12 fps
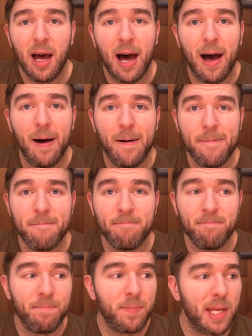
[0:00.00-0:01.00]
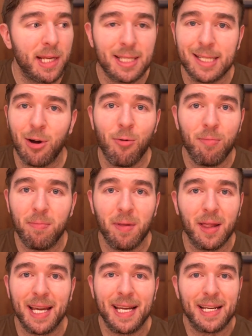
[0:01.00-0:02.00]
Um, it's so
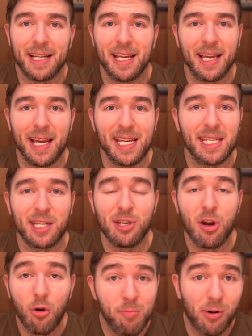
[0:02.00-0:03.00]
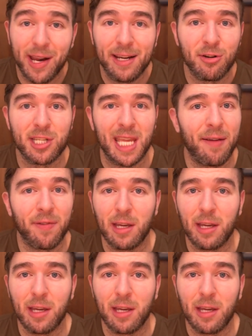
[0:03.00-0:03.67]
like, it's no brainer stuff.